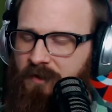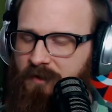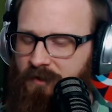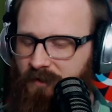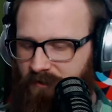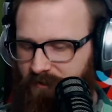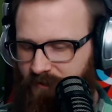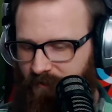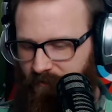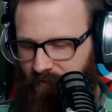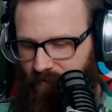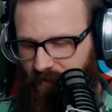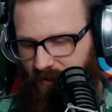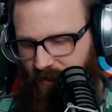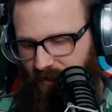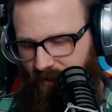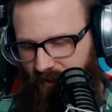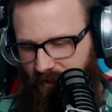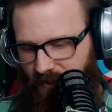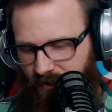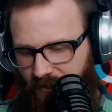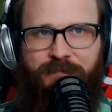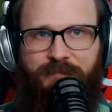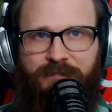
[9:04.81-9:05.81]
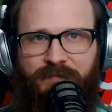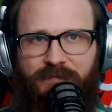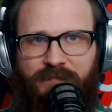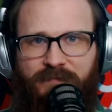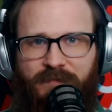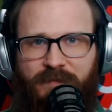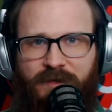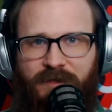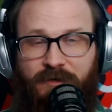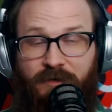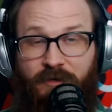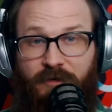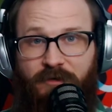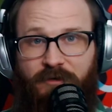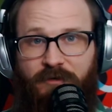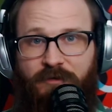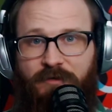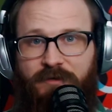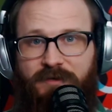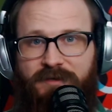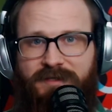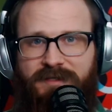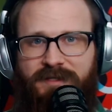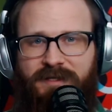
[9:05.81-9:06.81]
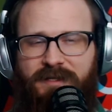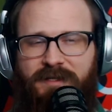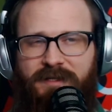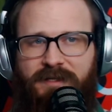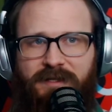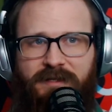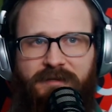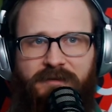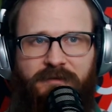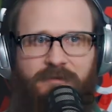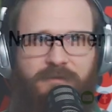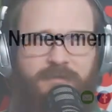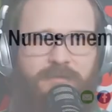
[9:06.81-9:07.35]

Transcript: So, in an article on CNN,